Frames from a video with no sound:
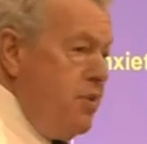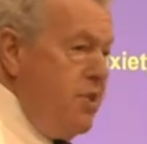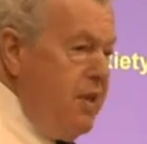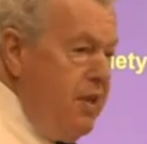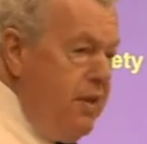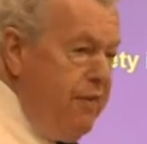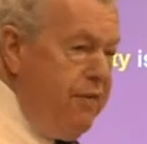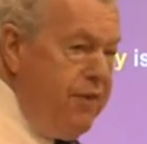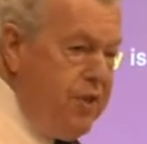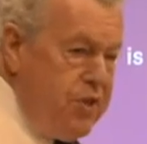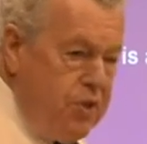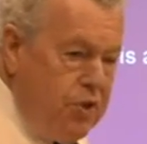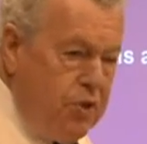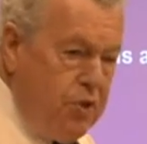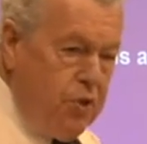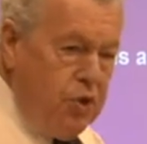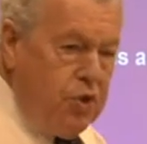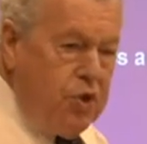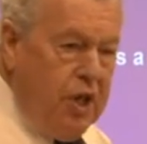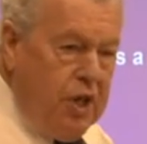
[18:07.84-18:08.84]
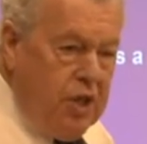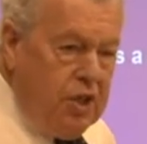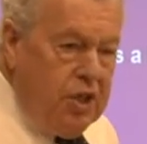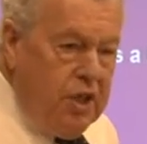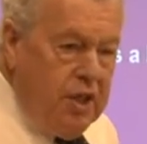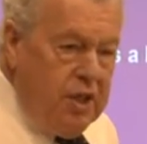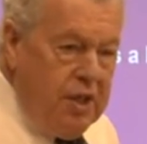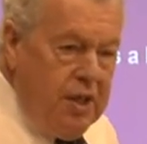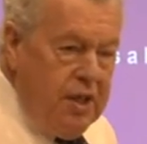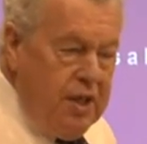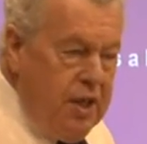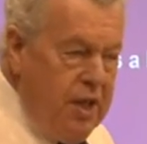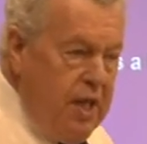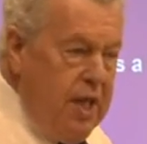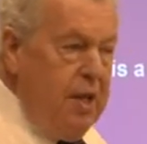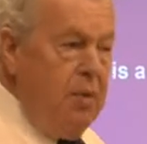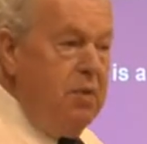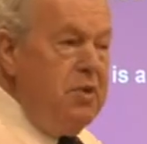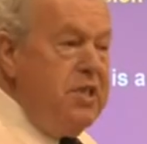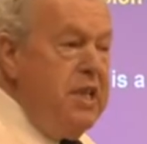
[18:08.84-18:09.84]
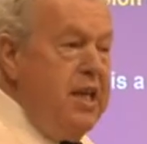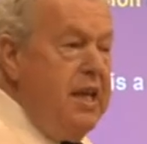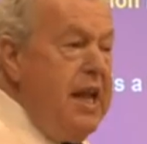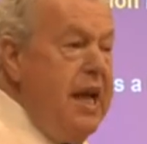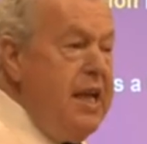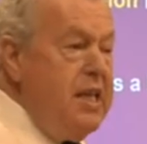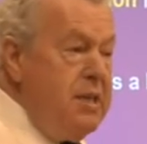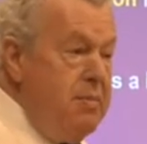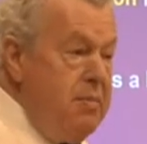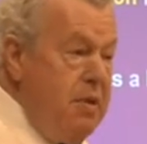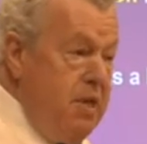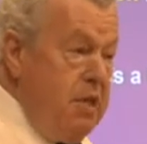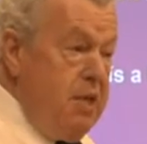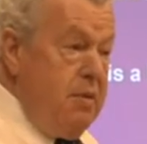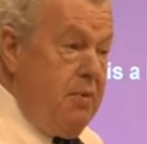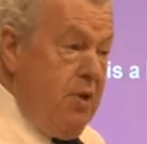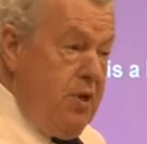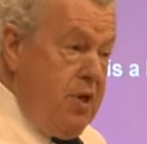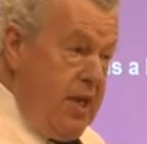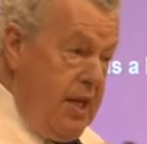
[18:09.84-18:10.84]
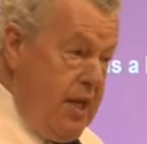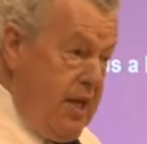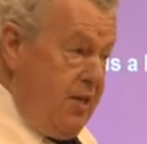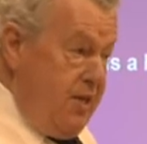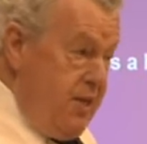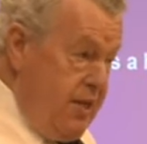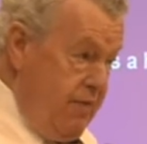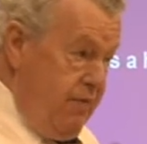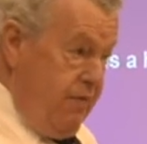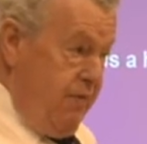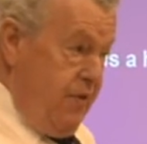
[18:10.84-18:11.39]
in the physical structure. In other words, the anatomy of the body has a